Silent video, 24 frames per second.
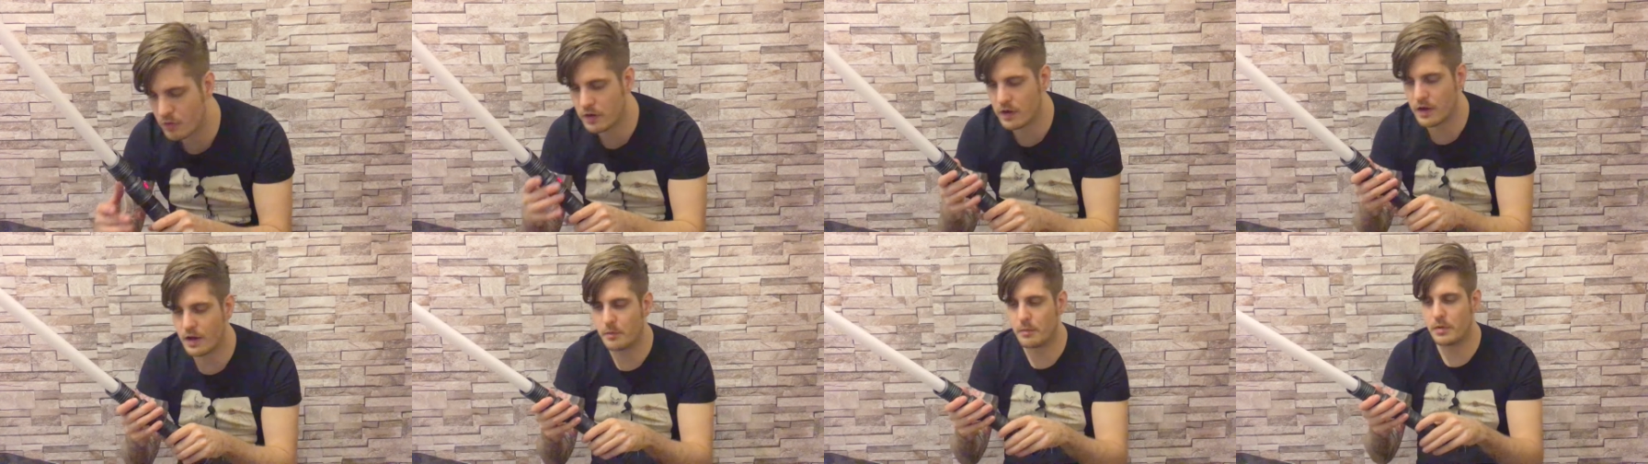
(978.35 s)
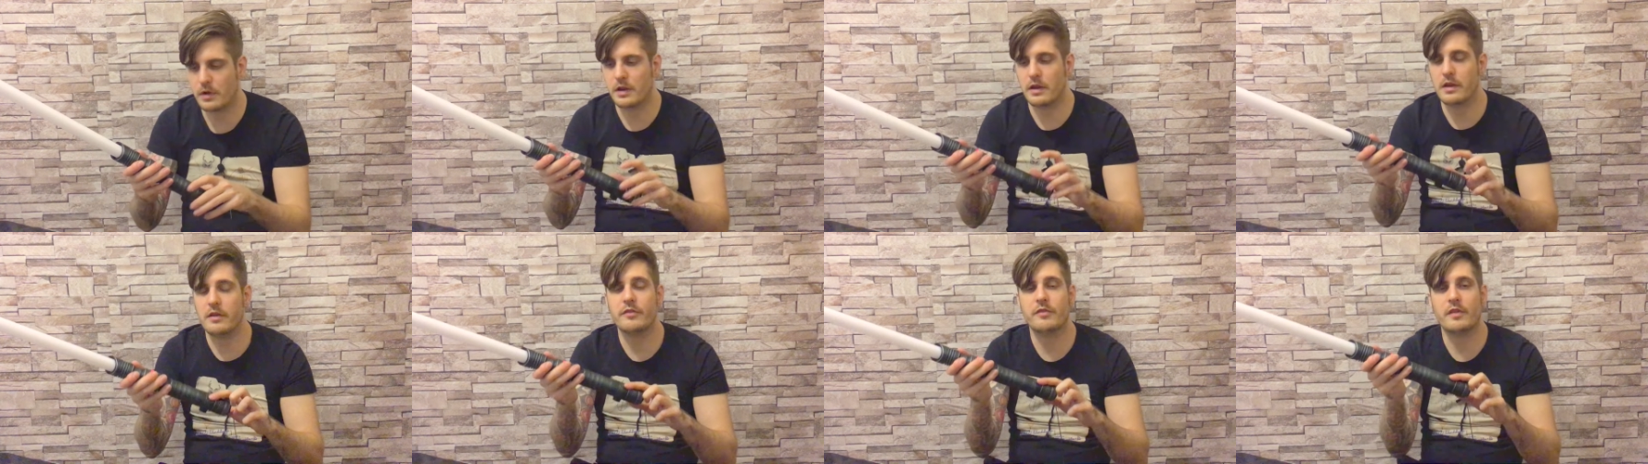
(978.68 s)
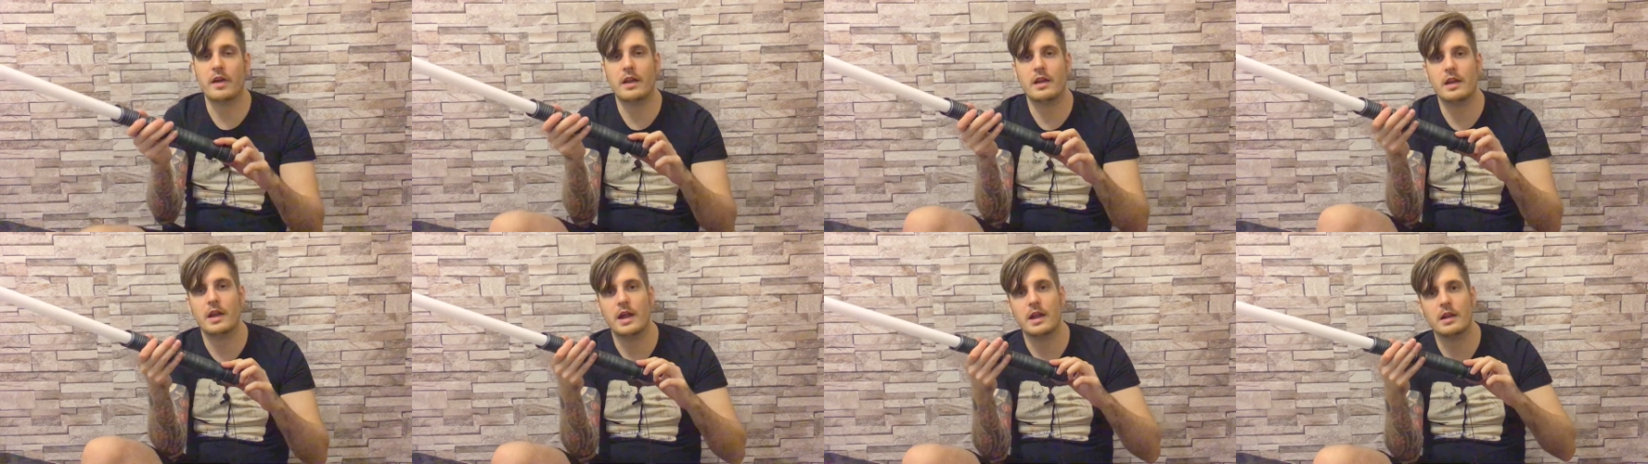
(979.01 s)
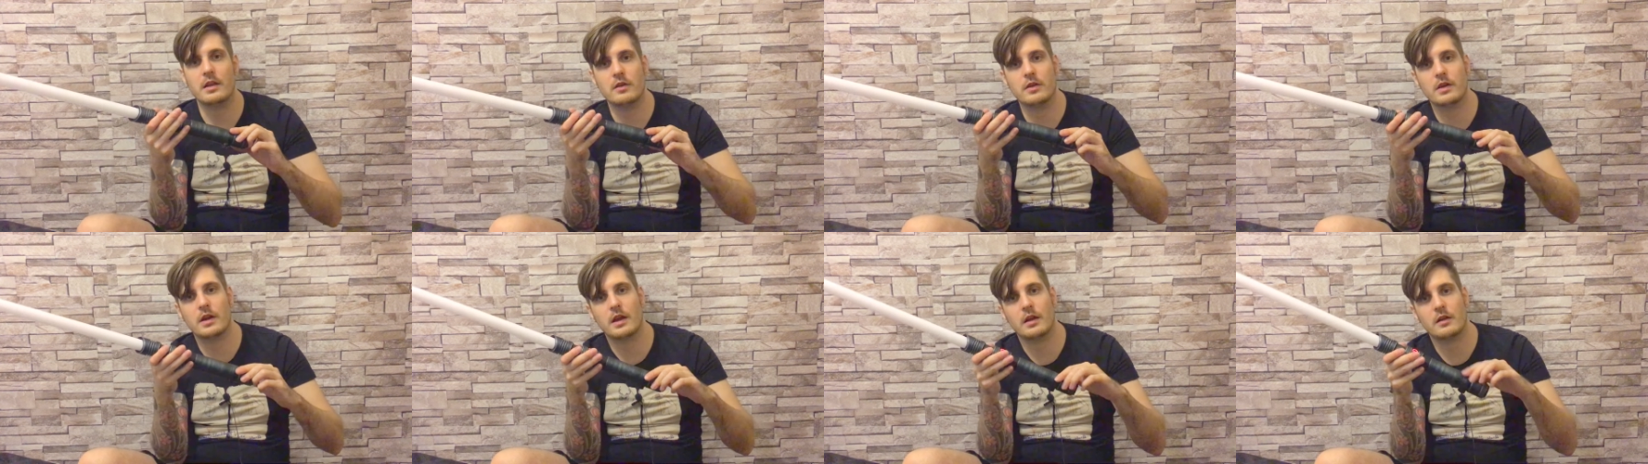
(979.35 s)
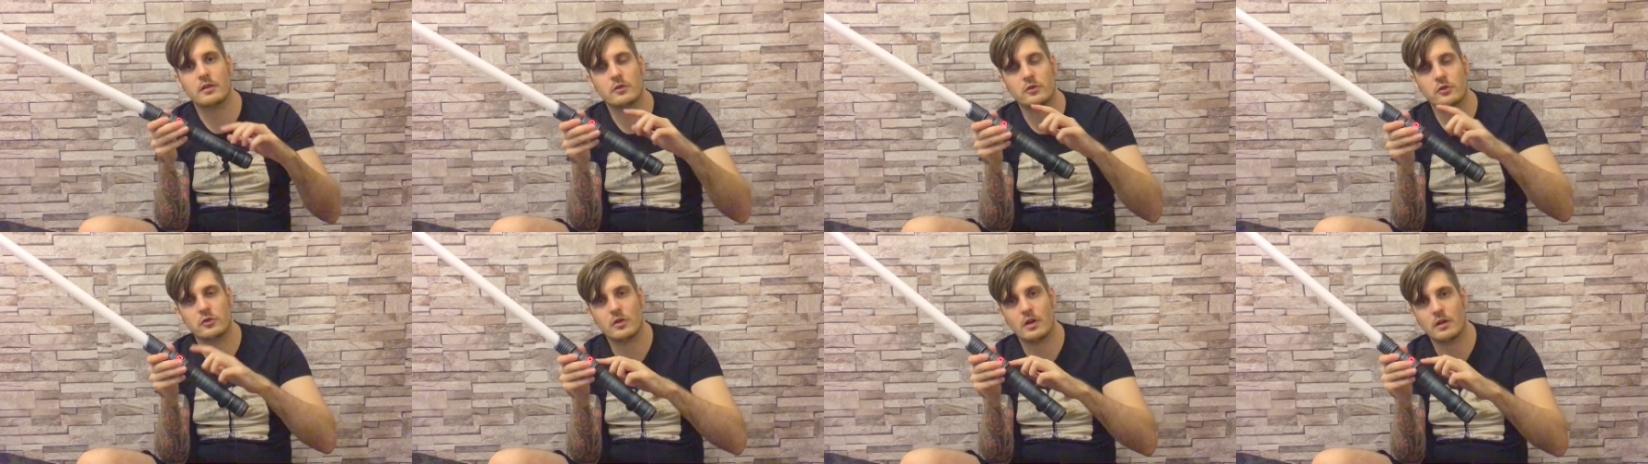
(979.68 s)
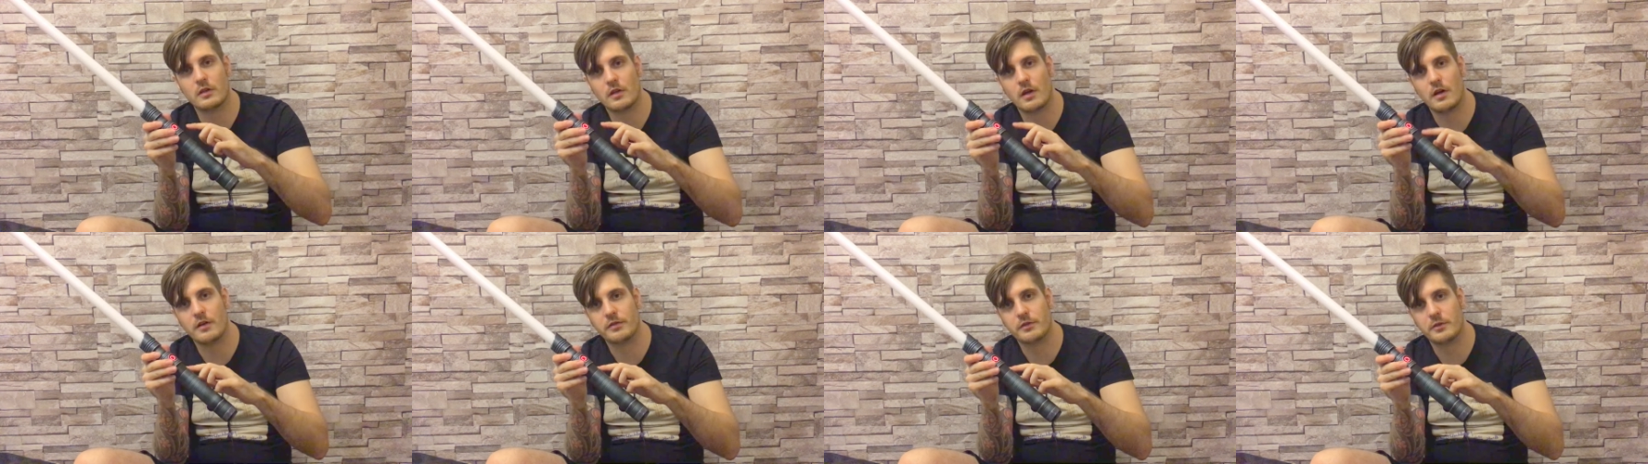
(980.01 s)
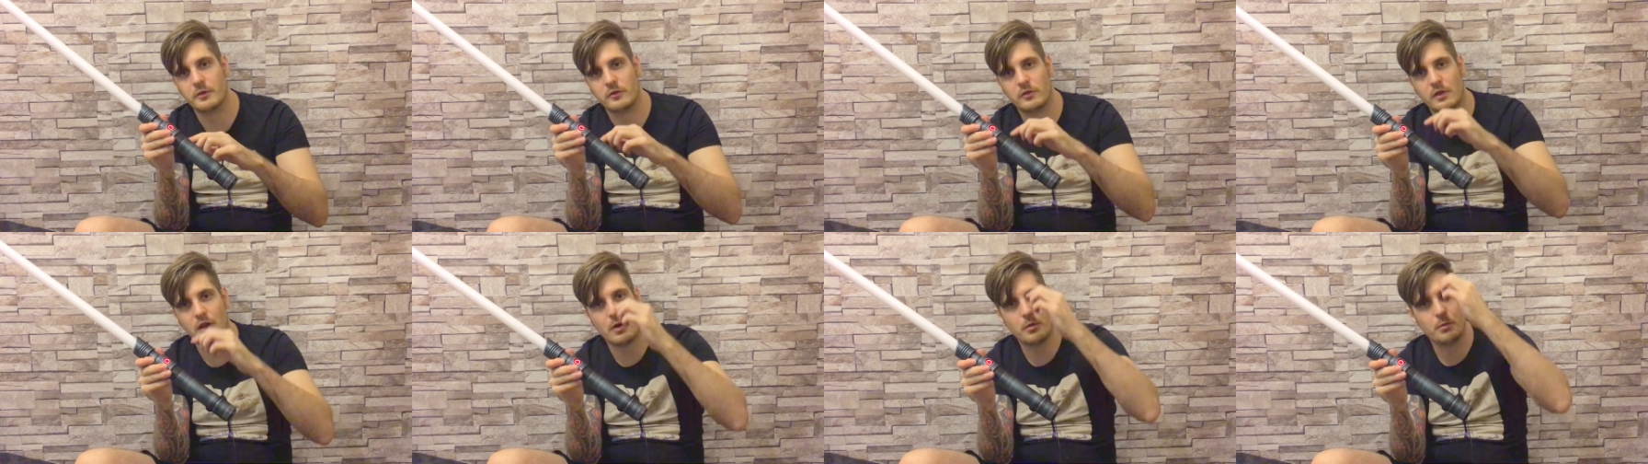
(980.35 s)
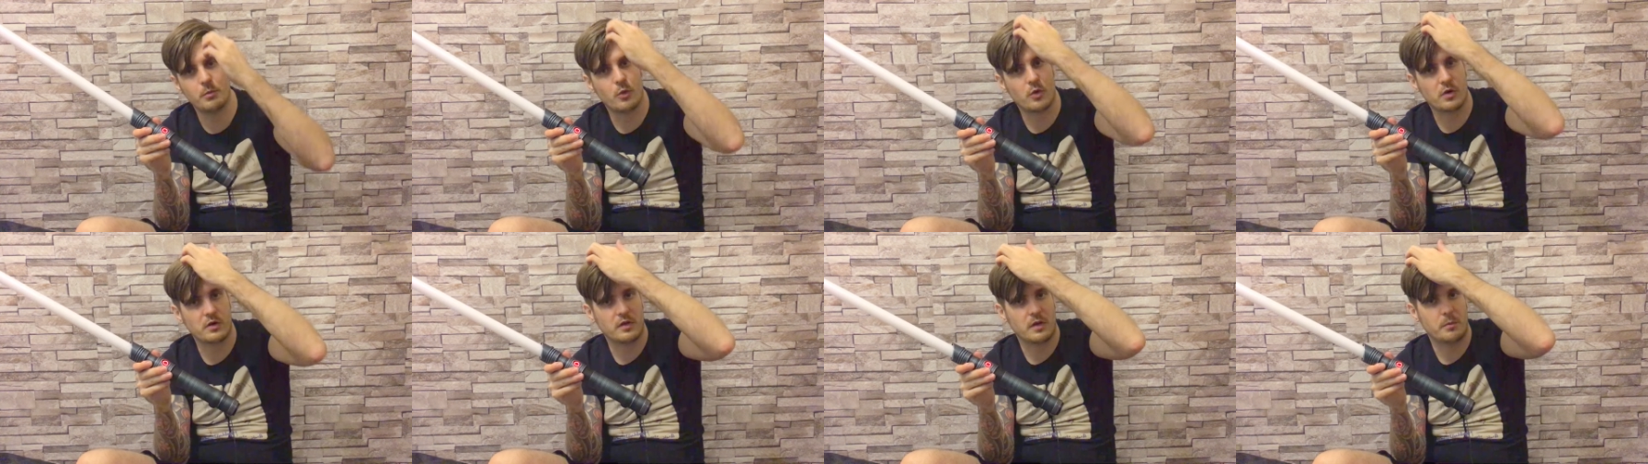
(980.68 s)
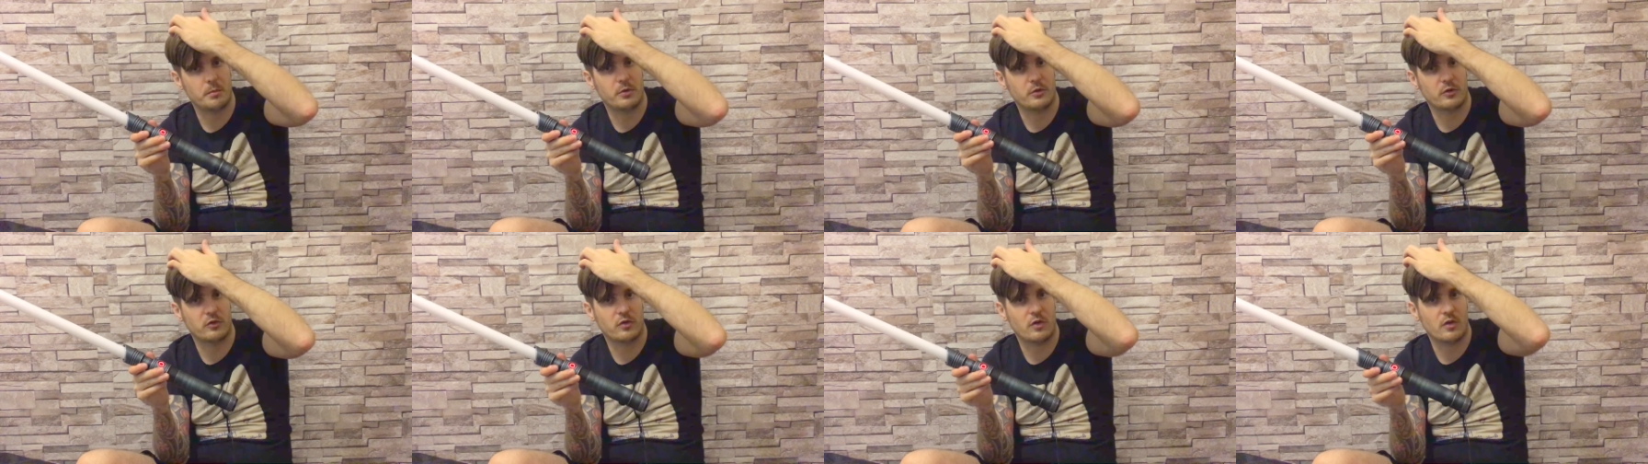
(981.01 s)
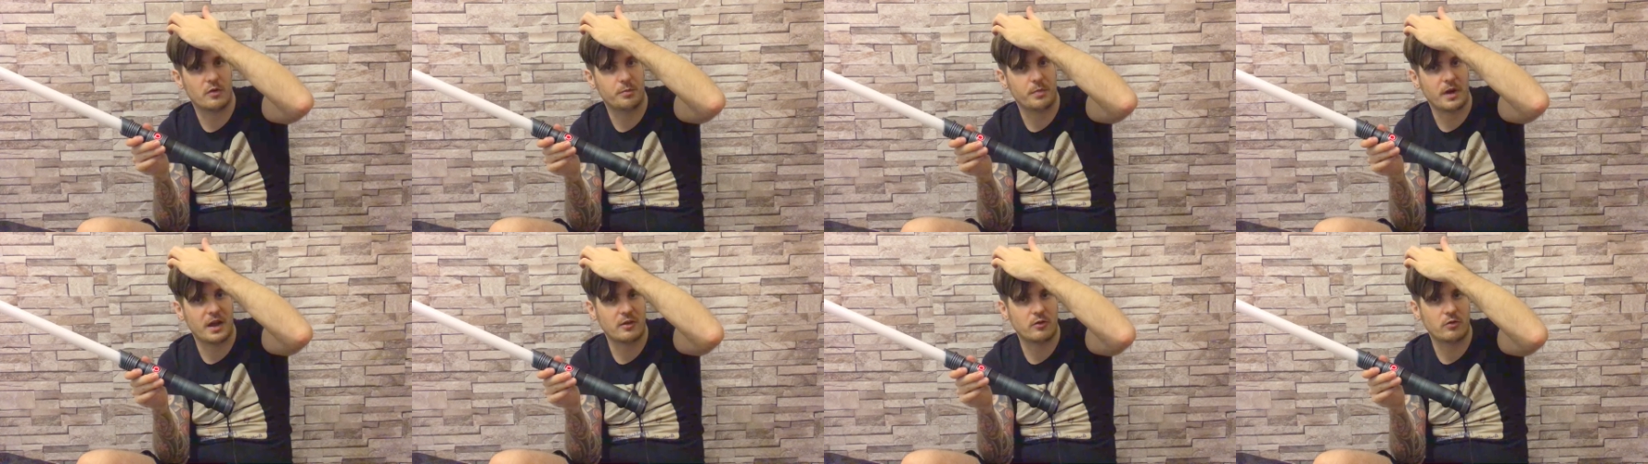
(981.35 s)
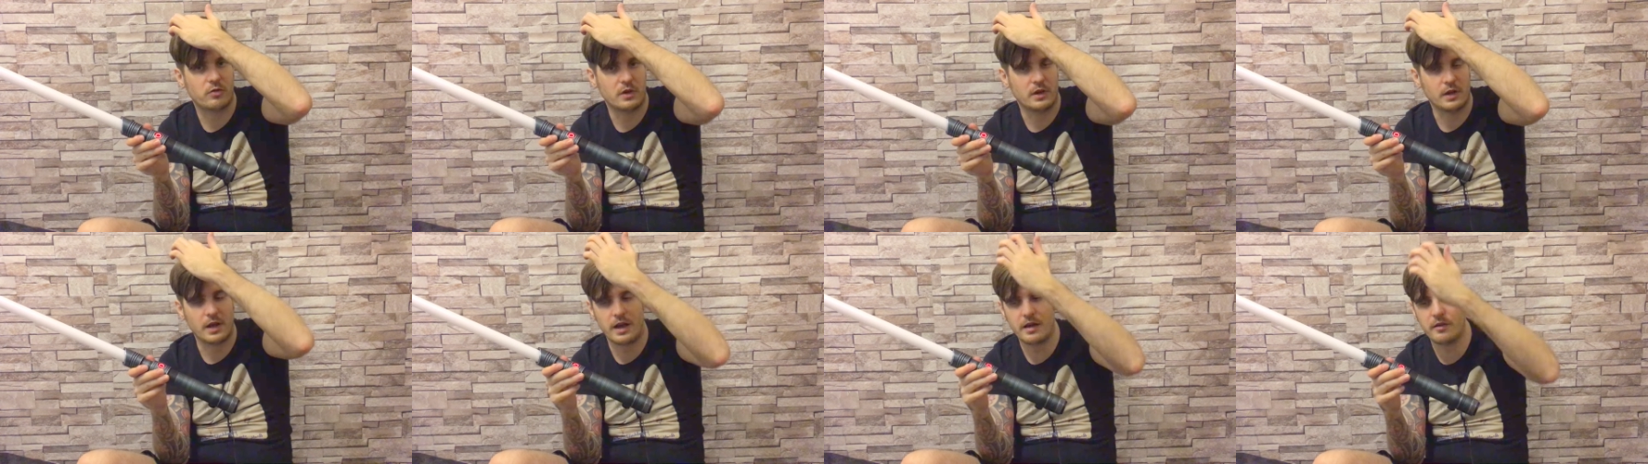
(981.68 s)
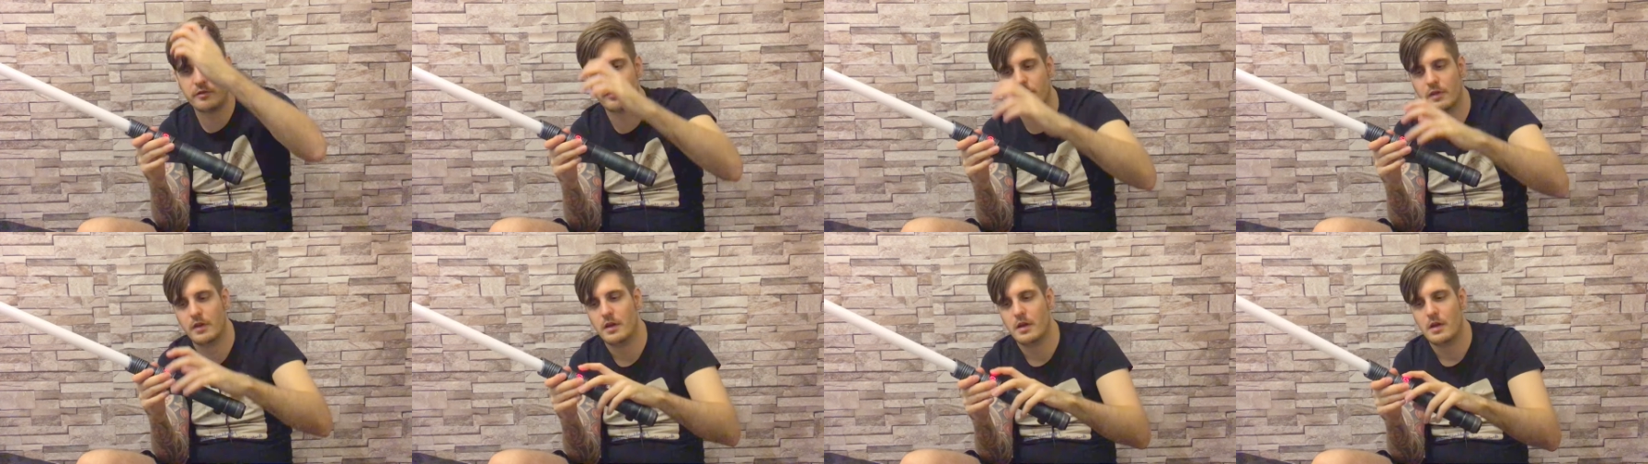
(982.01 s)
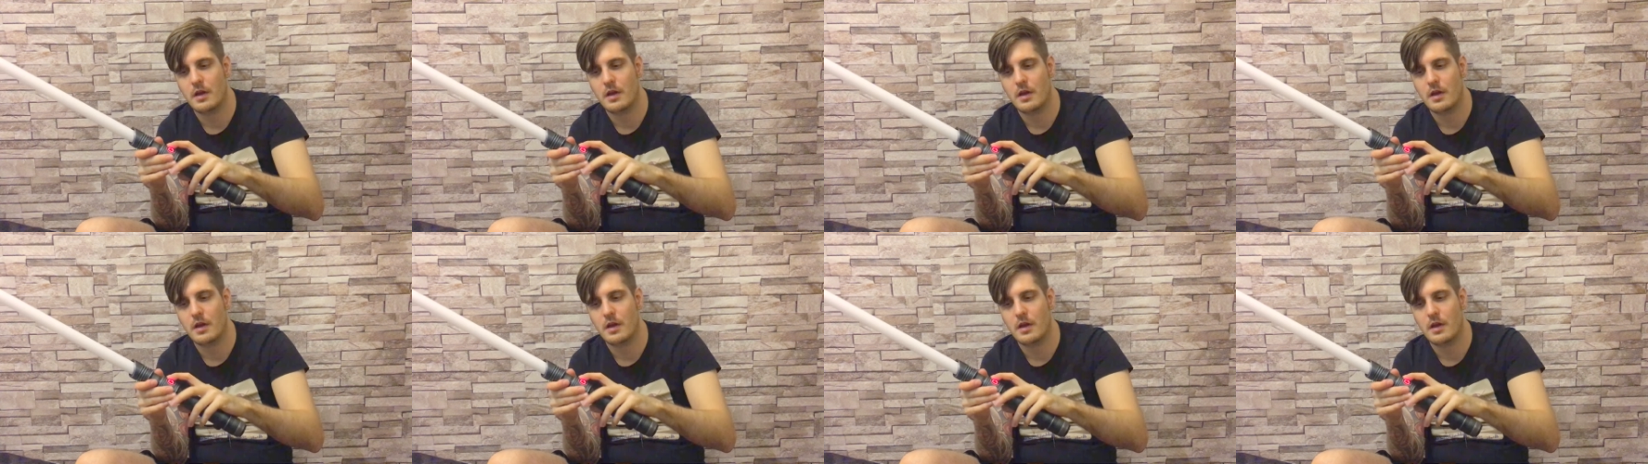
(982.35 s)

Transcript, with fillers: key, I believe, and then you can shut off the soundboard and preserve battery life.